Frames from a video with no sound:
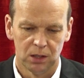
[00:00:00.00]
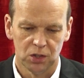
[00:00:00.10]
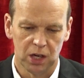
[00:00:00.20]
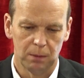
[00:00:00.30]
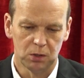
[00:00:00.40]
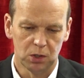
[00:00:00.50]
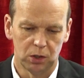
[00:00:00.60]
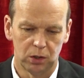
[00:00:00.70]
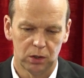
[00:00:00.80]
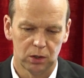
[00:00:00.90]

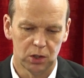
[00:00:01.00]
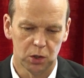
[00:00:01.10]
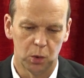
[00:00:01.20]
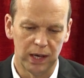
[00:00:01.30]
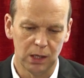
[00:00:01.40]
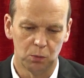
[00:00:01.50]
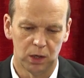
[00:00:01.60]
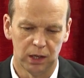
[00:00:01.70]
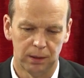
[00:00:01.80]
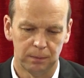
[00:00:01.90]
chapter
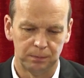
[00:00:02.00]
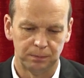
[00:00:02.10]
21.